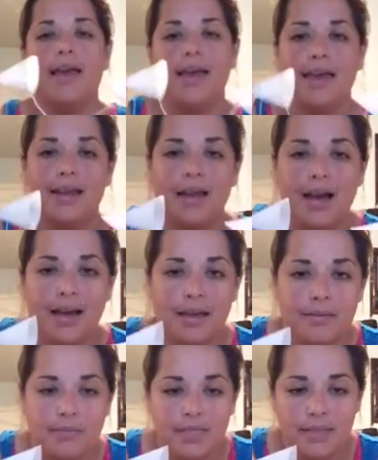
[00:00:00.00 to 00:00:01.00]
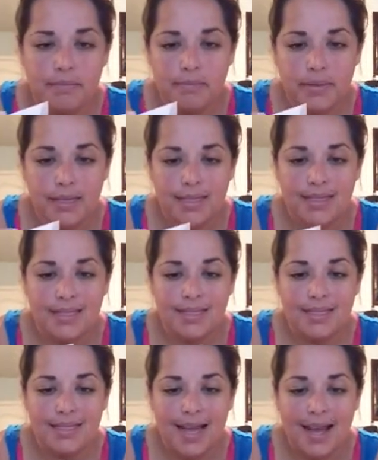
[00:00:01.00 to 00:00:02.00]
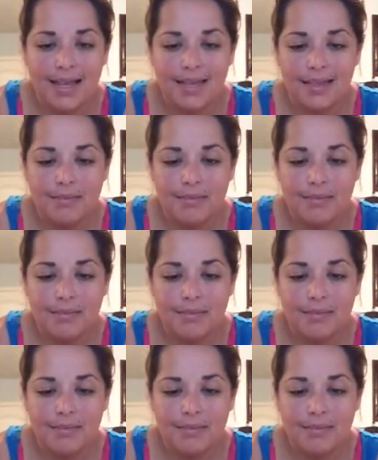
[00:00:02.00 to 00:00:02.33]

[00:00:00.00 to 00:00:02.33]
And I'm simply stacking